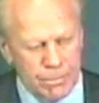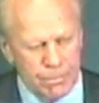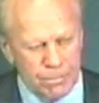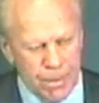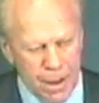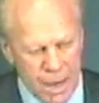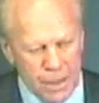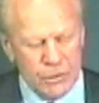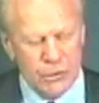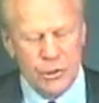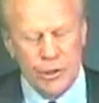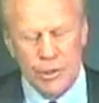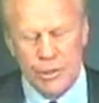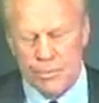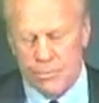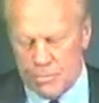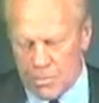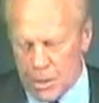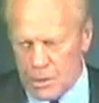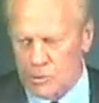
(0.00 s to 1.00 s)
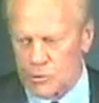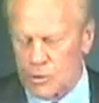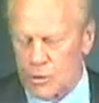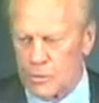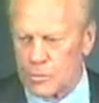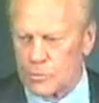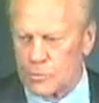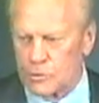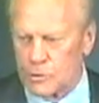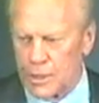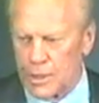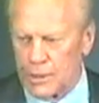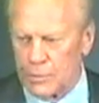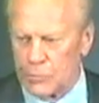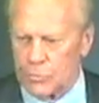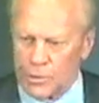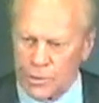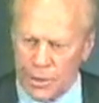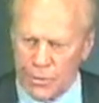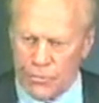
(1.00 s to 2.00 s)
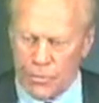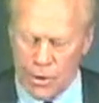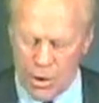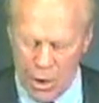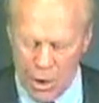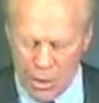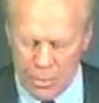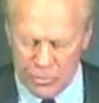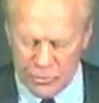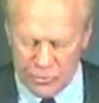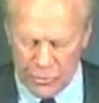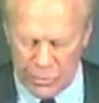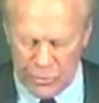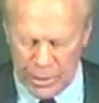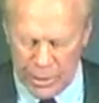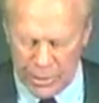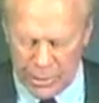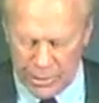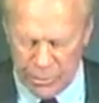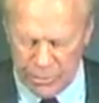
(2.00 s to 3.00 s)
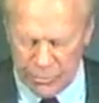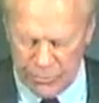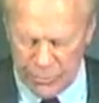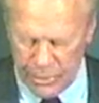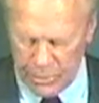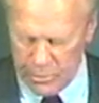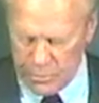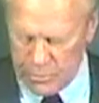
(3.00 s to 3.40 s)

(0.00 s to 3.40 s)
Bosnian Muslims get whatever arms so they can defend